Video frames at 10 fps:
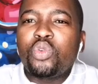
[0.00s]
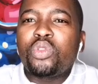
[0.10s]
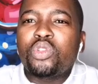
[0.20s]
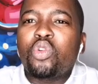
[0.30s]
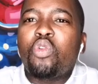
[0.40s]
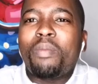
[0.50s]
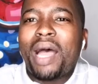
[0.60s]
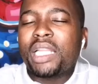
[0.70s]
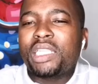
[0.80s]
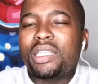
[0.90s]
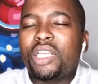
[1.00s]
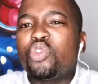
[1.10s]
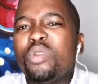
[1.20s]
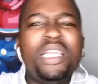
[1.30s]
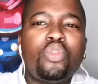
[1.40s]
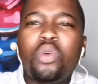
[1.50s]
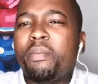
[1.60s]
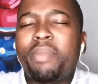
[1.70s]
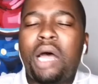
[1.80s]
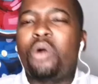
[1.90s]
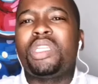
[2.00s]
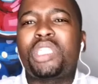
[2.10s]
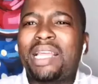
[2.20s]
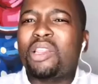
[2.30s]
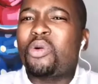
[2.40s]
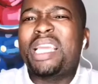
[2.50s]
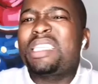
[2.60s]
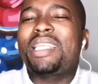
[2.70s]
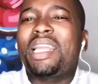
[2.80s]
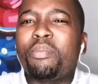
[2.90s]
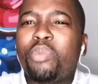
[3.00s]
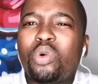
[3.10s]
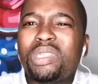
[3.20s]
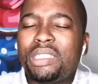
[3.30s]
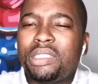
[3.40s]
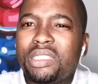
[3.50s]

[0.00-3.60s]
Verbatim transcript: so much that you need to empower each other? Why is that important?